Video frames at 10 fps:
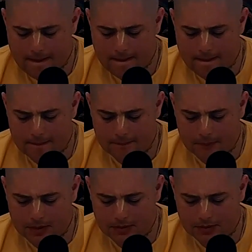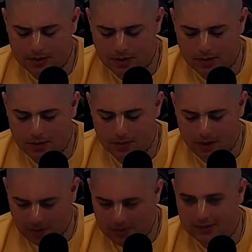Um, so
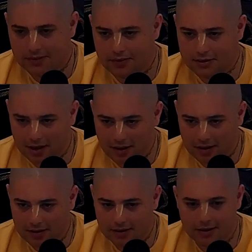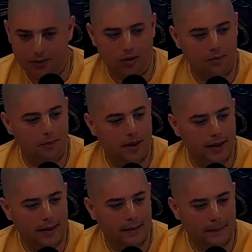Prabhupada was given the talk, and then one
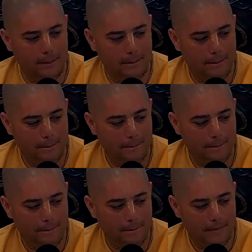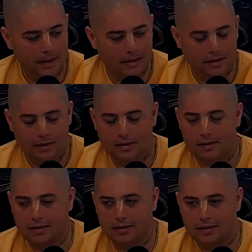man,
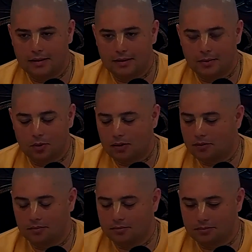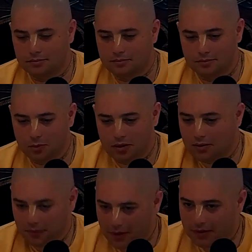he one one
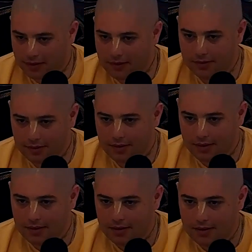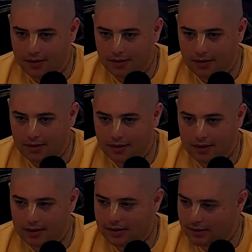devotee,
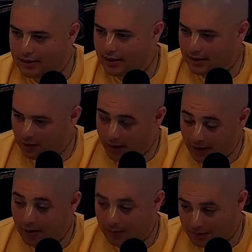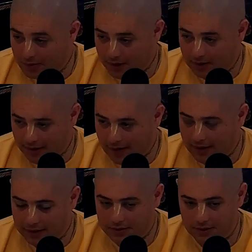he, he, he you hear him. It's quite
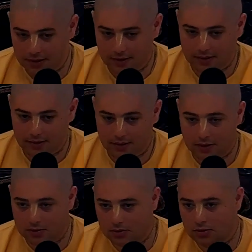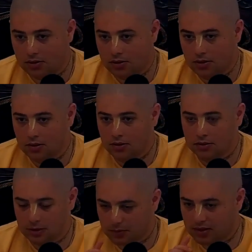loud actually. He goes
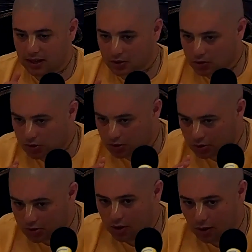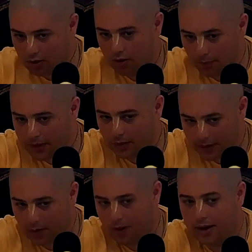something like shh, you know, you know, be
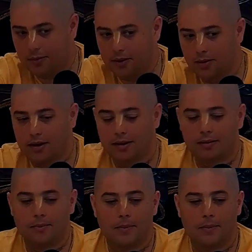be quiet, be quiet.